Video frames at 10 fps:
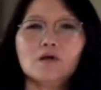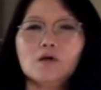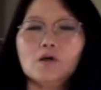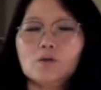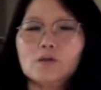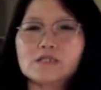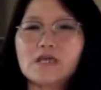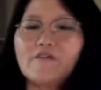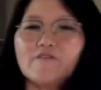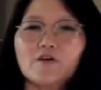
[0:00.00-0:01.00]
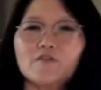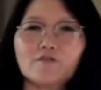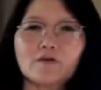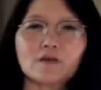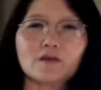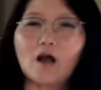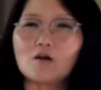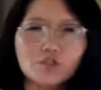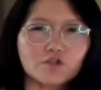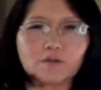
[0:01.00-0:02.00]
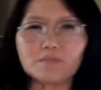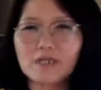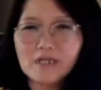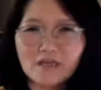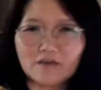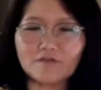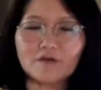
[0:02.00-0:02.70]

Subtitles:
or a type of cultural belief.